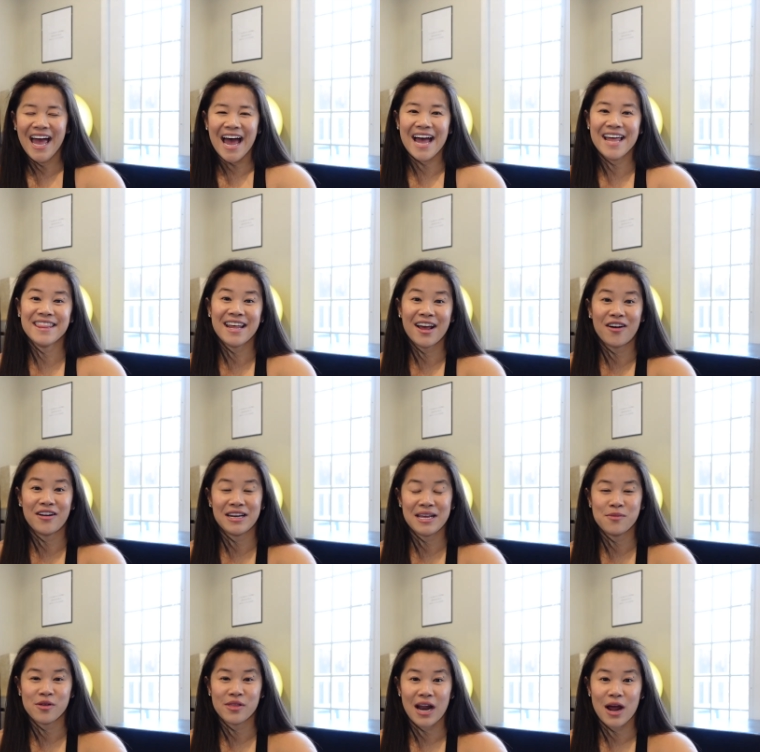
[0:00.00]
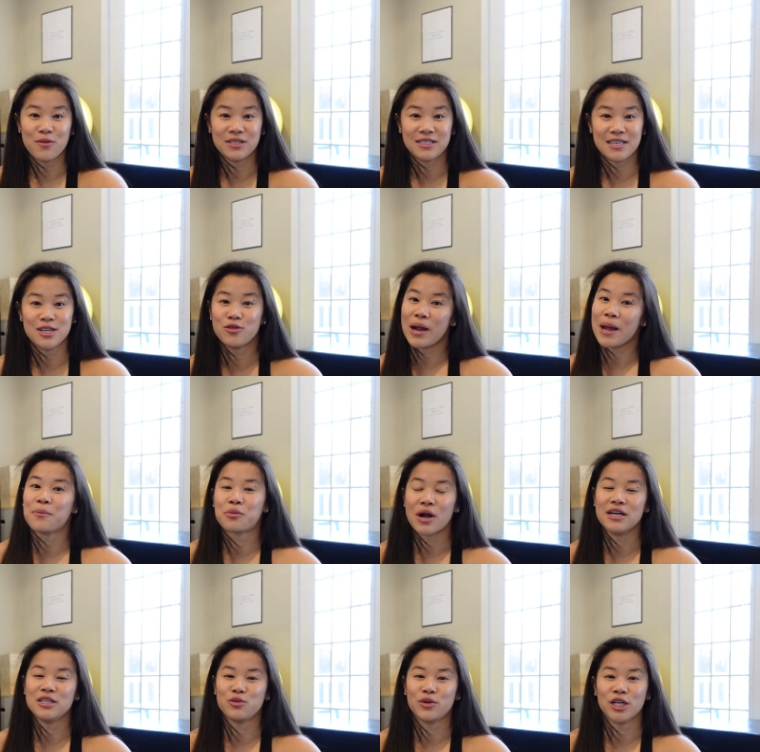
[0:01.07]
And then I got an email that I was the grand
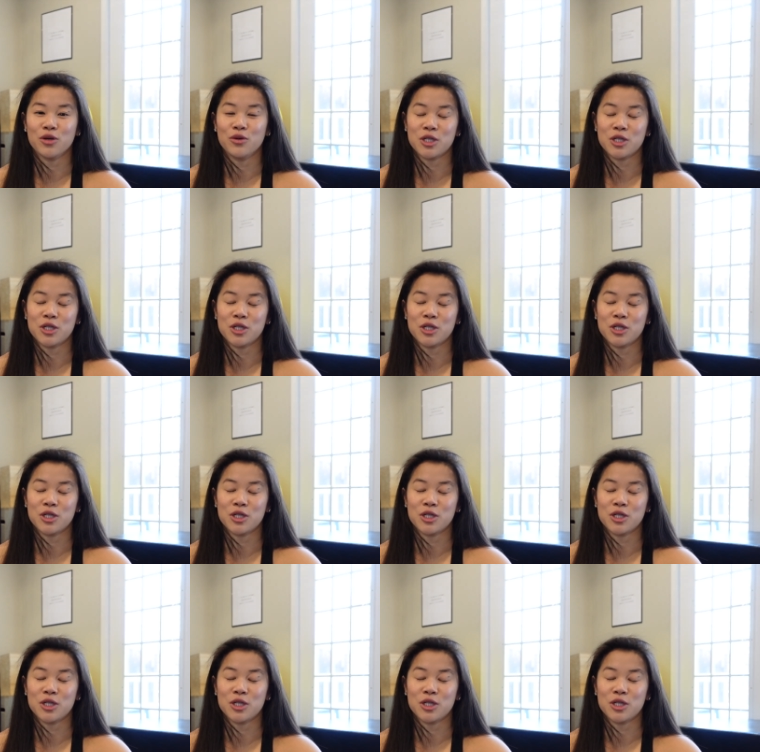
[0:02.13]
prize winner,